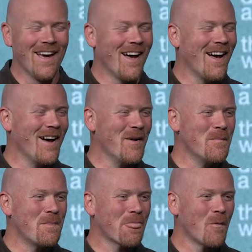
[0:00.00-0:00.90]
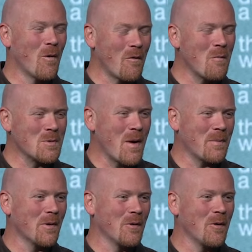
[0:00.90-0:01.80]
Um, one of our most
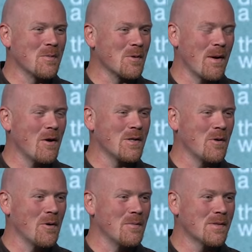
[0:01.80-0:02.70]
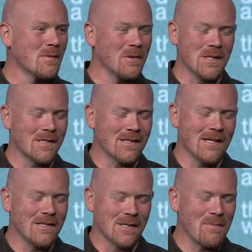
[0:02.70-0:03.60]
popular groups are marriage groups, which is
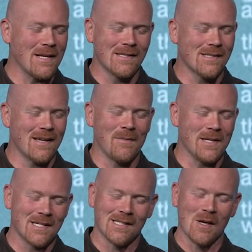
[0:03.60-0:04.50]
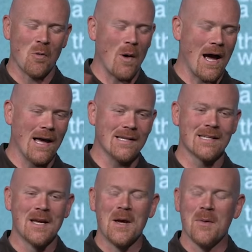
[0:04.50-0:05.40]
just makes, I mean, it's just so wise.
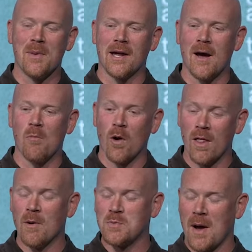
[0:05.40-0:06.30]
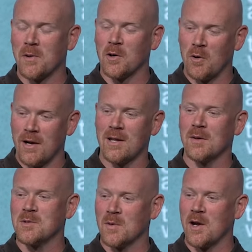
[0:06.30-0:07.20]
But um, one of the most popular
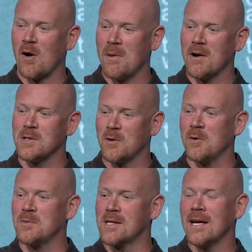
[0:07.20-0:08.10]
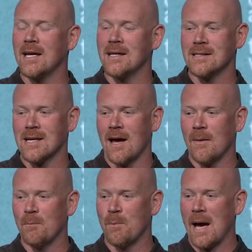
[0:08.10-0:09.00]
curriculums within our marriage groups is
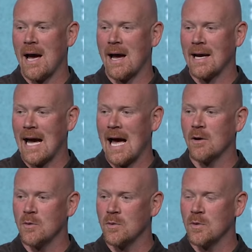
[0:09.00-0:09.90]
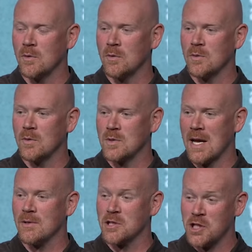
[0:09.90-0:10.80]
um, by a guy who, who, whose
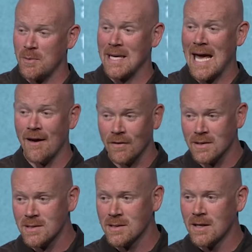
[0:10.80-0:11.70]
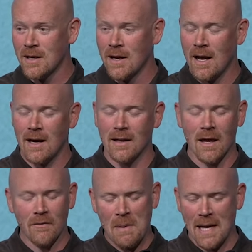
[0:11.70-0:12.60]
name is Jimmy Evans. I uh,
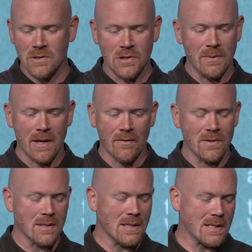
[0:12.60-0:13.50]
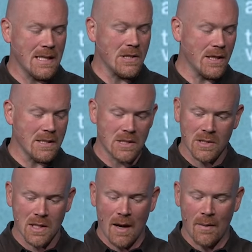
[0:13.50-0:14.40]
love Pastor Jimmy Evans and his teaching. He's
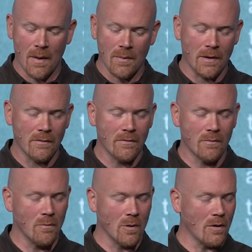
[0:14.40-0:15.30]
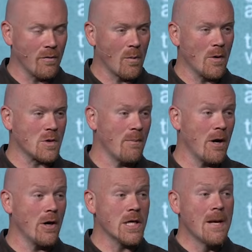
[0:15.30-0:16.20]
just, I, I mean, one of the foremost on
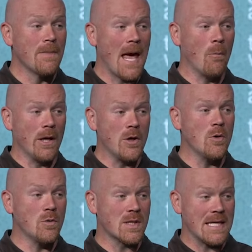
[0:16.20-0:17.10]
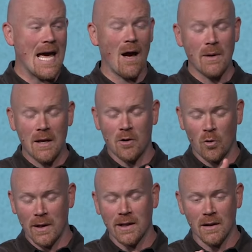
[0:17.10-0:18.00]
marriage. And when you see how many
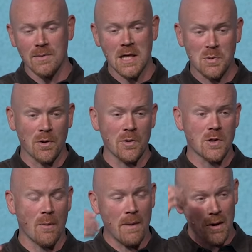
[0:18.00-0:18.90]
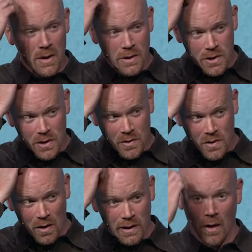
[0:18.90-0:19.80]
curriculums he's produced on marriage, you
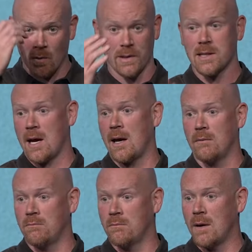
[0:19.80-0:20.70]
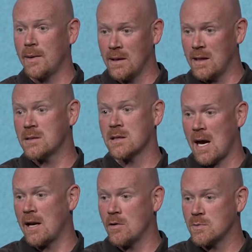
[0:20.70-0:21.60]
start to go, well, this guy, I mean, this
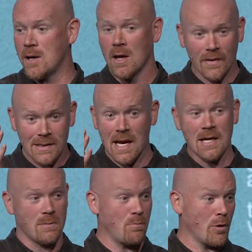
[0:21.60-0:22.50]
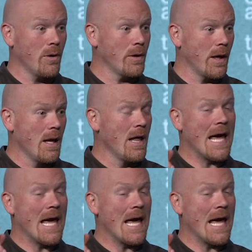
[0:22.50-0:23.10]
guy knows marriage. This guy's brilliant.